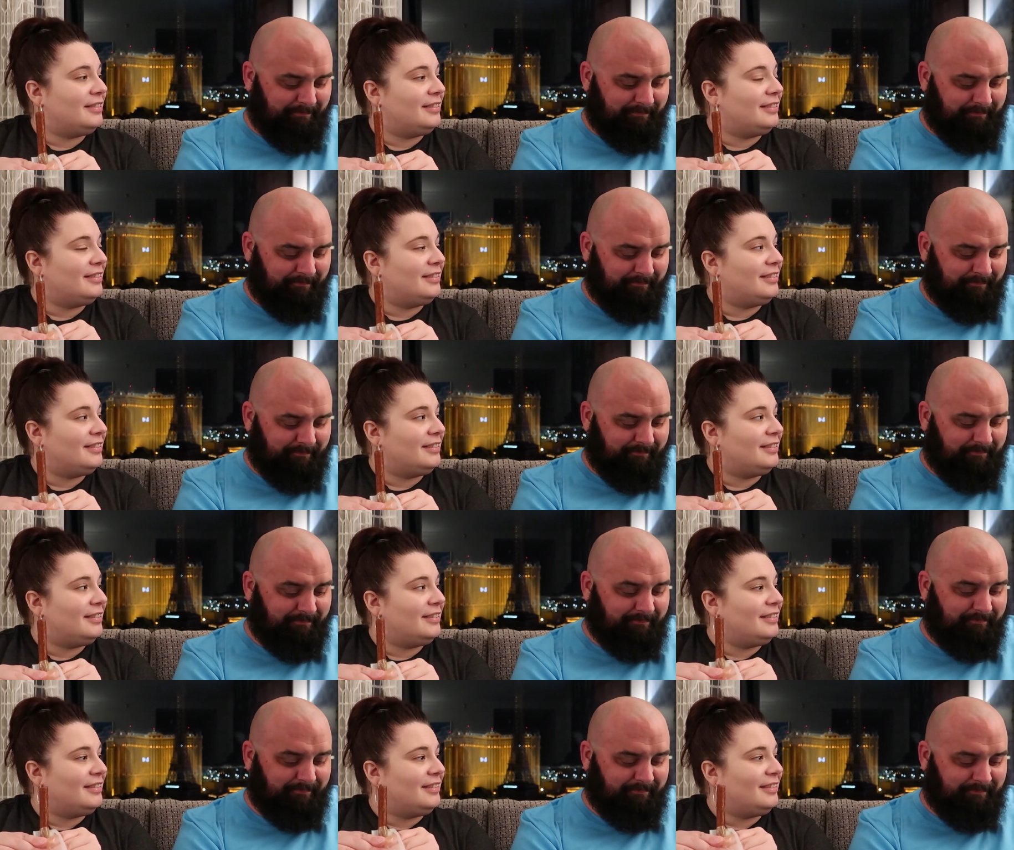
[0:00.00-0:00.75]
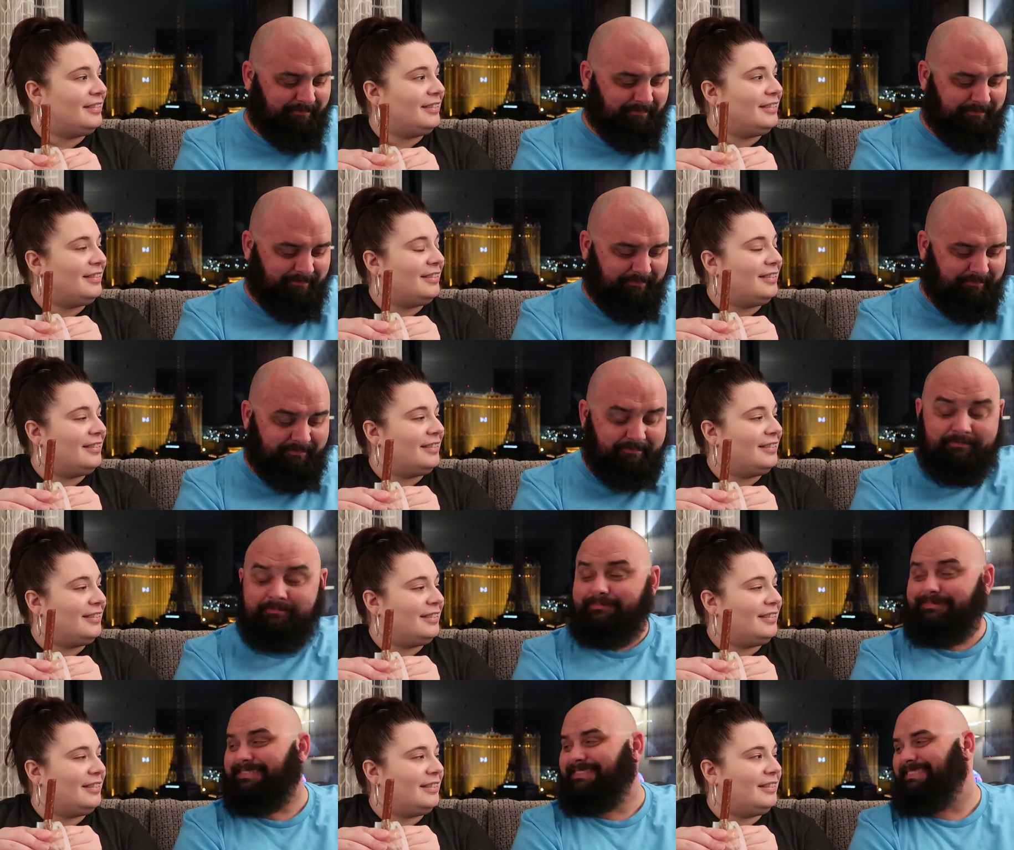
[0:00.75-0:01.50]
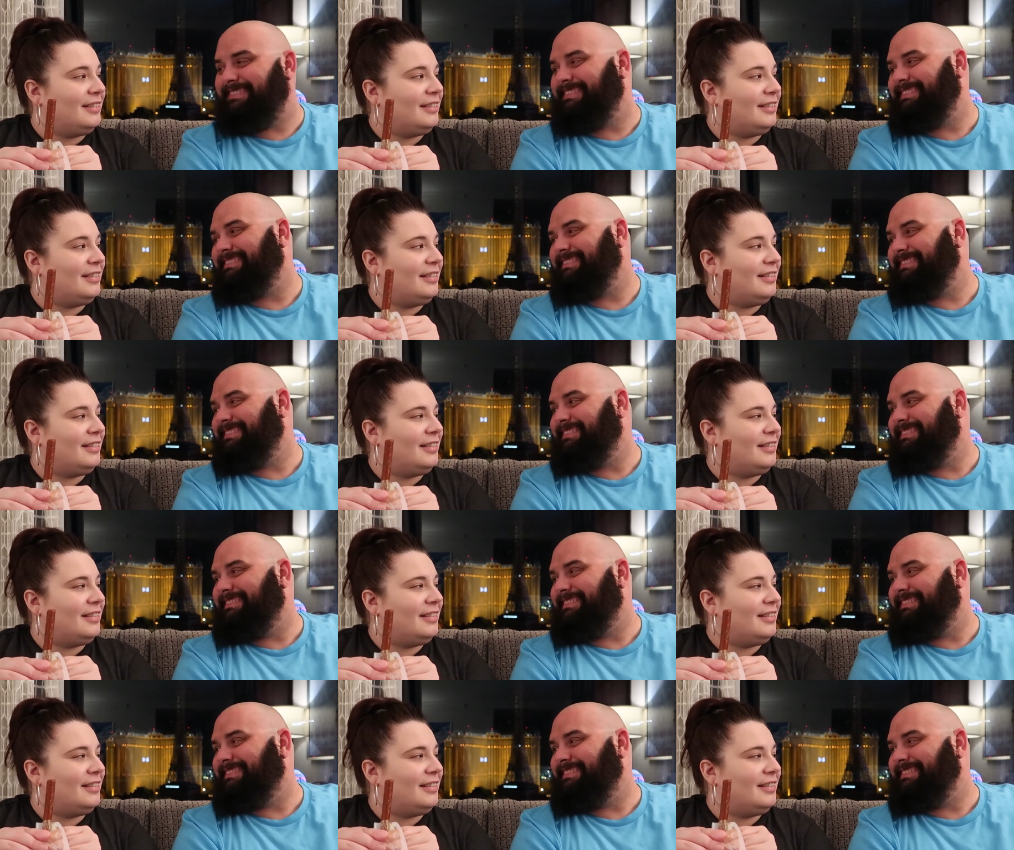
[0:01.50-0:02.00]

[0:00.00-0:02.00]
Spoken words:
Nothing is said.